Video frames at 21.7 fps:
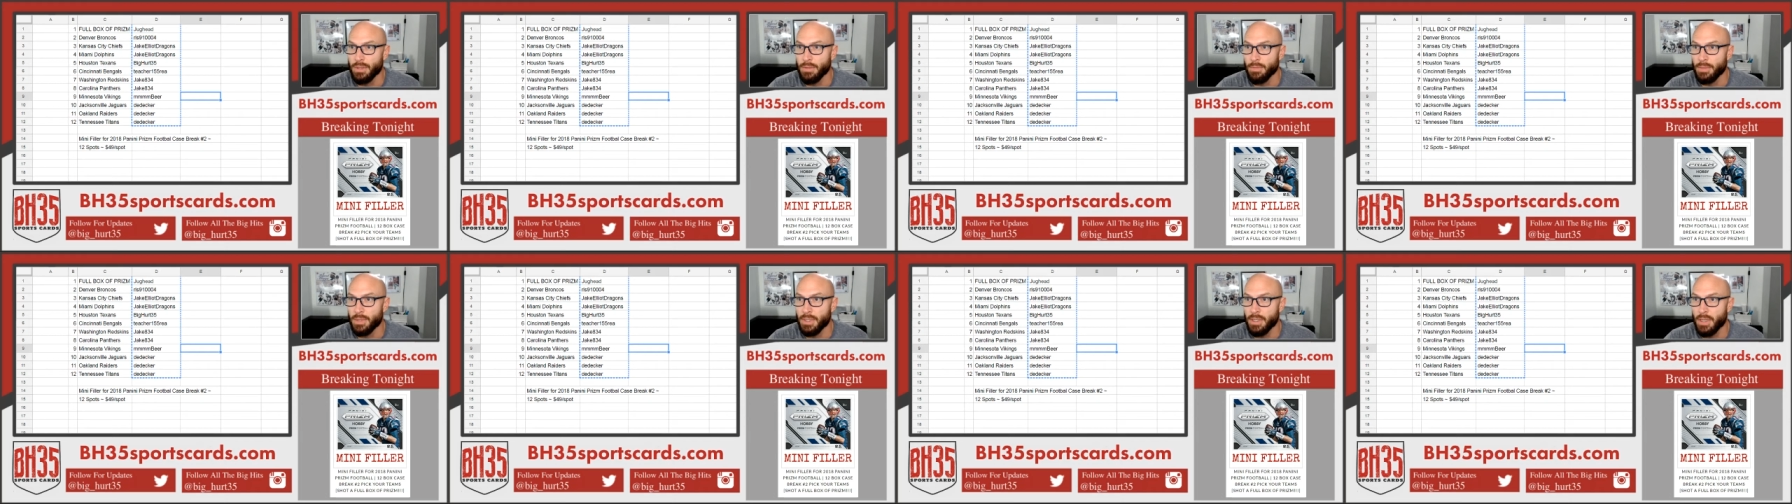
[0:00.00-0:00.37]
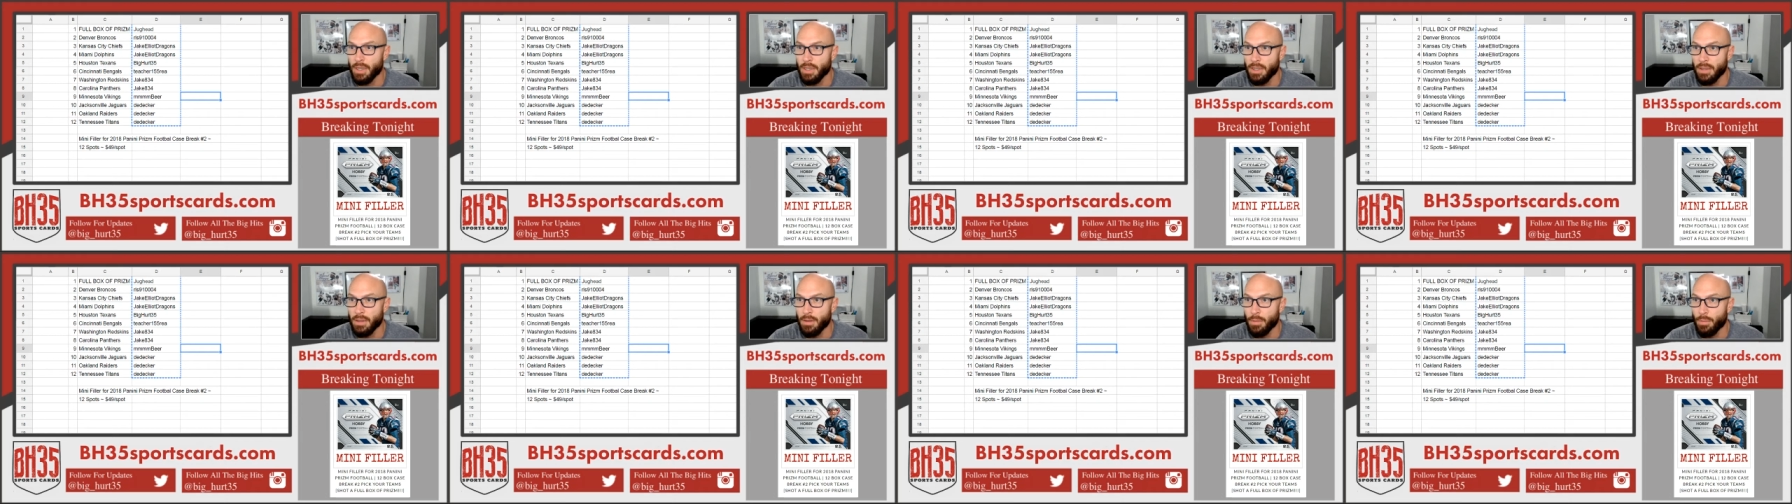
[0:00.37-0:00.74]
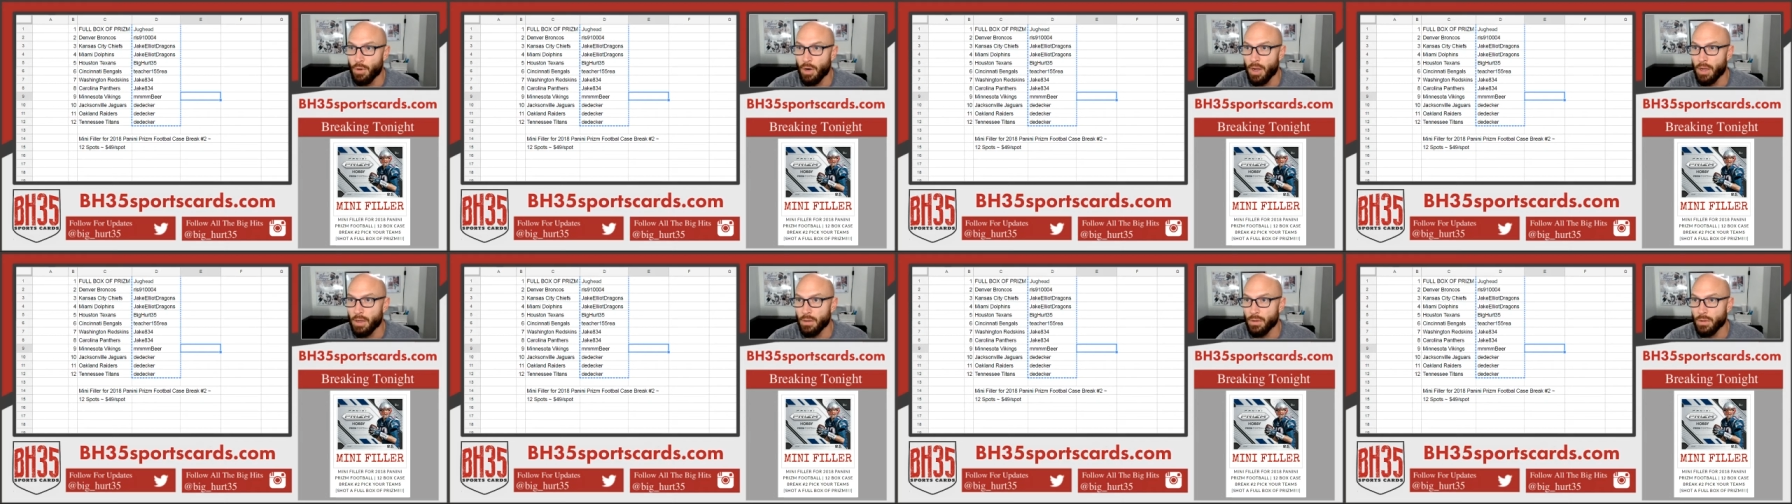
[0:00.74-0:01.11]
Second, the
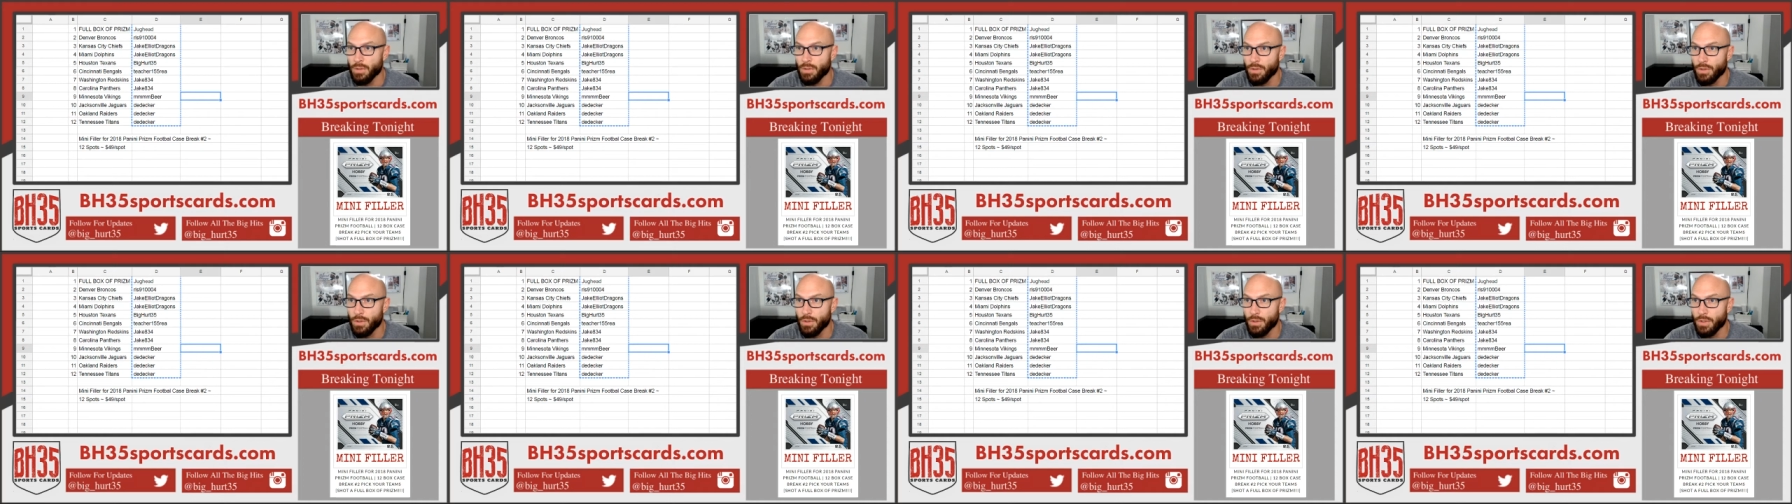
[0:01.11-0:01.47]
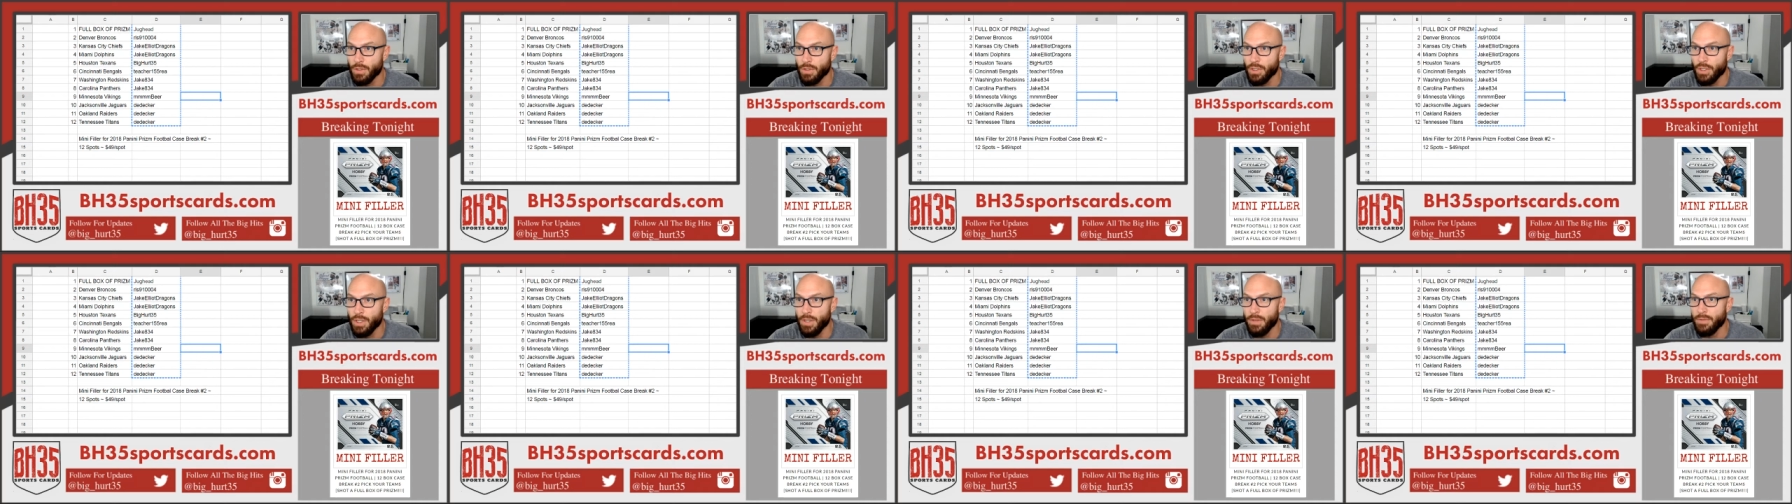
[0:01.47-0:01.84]
Broncos. Third, the Chiefs.